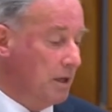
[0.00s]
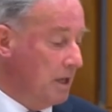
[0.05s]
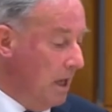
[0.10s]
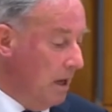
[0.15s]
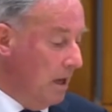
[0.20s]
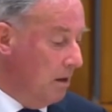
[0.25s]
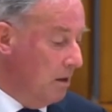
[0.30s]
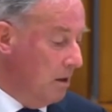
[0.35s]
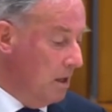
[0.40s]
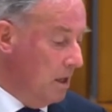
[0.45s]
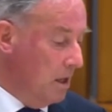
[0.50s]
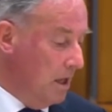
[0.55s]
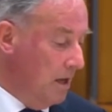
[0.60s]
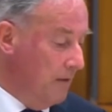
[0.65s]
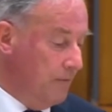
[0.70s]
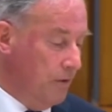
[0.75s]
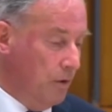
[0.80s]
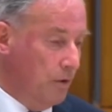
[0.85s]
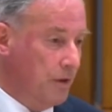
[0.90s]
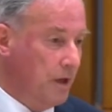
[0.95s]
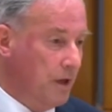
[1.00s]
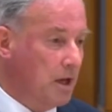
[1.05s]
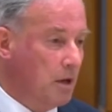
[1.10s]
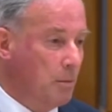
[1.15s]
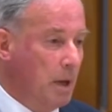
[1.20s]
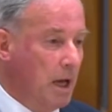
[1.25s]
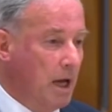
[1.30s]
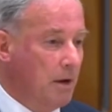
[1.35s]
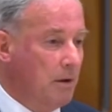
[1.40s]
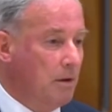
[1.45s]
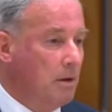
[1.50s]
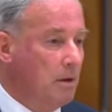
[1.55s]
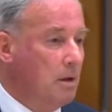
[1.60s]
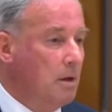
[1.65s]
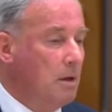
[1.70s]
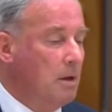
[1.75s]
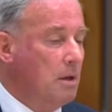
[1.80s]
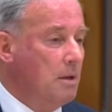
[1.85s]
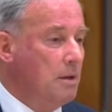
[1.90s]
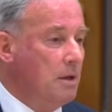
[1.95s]
Now, if you think about
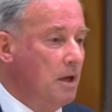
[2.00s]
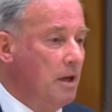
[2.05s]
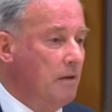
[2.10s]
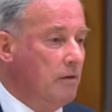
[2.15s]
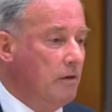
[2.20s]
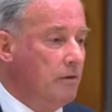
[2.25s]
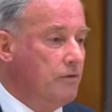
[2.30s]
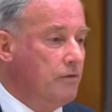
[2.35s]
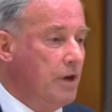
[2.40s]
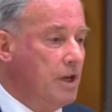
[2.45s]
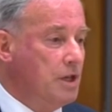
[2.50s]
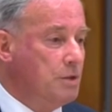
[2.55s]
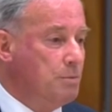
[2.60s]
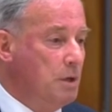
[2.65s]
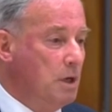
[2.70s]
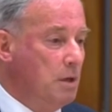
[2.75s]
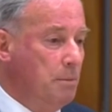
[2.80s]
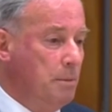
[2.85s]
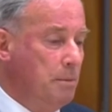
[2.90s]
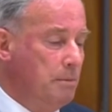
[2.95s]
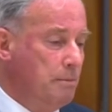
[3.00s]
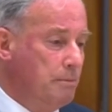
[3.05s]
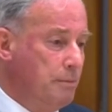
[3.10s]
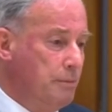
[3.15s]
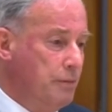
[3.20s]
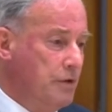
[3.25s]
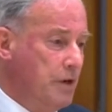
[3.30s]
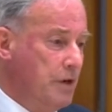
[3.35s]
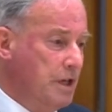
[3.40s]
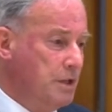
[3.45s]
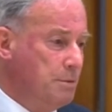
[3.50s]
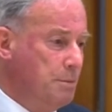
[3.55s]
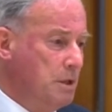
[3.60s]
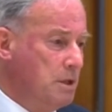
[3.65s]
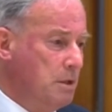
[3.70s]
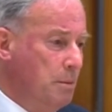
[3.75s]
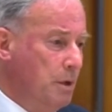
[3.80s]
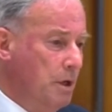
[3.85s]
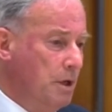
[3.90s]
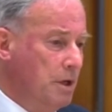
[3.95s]
the level of
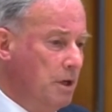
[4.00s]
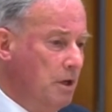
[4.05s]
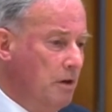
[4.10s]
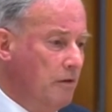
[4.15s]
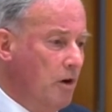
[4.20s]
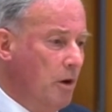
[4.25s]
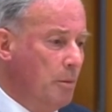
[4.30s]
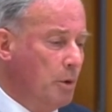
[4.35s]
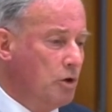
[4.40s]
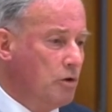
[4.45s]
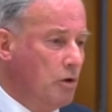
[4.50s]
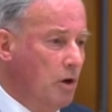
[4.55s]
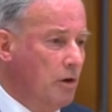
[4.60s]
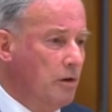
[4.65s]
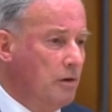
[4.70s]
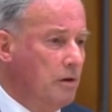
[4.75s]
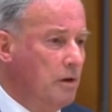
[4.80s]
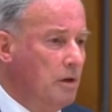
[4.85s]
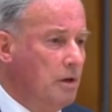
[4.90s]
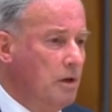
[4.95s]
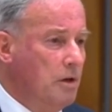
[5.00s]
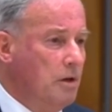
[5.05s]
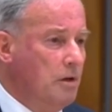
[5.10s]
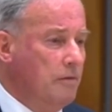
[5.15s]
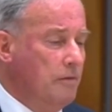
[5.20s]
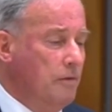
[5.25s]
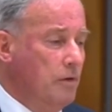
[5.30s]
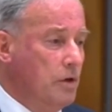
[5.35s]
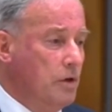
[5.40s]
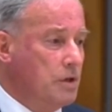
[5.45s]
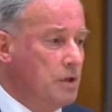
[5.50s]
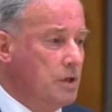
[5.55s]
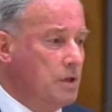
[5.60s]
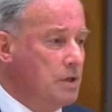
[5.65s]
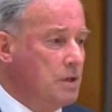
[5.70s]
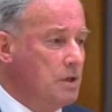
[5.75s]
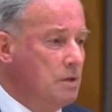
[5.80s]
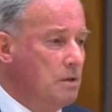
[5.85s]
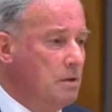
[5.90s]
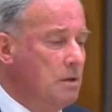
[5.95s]
transmissibility of Omicron
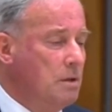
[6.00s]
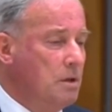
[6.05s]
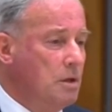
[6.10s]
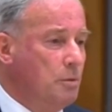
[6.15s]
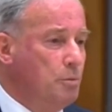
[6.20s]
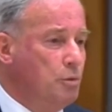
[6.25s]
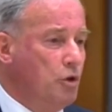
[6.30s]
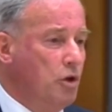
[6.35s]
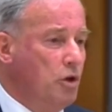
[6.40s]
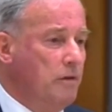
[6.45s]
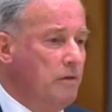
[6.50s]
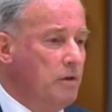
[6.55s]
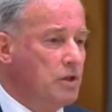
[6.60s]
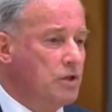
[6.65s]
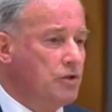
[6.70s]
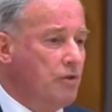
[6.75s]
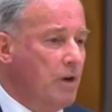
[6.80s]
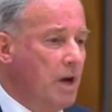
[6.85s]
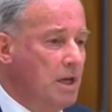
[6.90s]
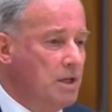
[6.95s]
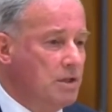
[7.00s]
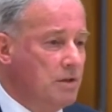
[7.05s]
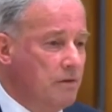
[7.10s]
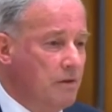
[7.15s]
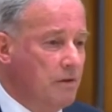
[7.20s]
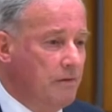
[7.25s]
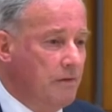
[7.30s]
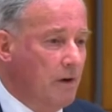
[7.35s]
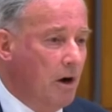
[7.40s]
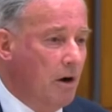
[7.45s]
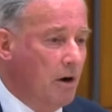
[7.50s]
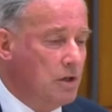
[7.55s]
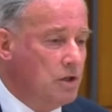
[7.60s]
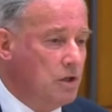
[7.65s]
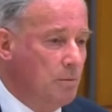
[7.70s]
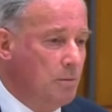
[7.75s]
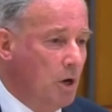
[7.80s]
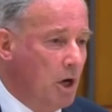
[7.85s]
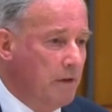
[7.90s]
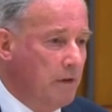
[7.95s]
versus the previous strains of the virus, you
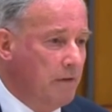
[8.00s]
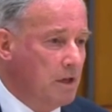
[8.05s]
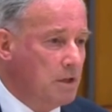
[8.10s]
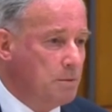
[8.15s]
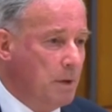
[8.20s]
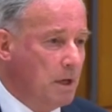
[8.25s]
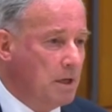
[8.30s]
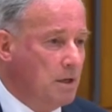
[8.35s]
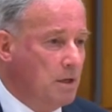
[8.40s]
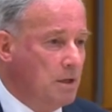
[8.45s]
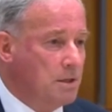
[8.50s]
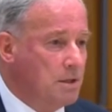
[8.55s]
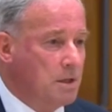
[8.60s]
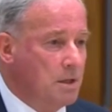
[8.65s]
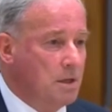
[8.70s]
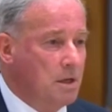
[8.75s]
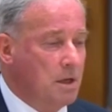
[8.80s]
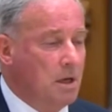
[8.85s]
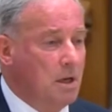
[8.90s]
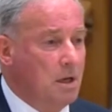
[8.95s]
might have expected to see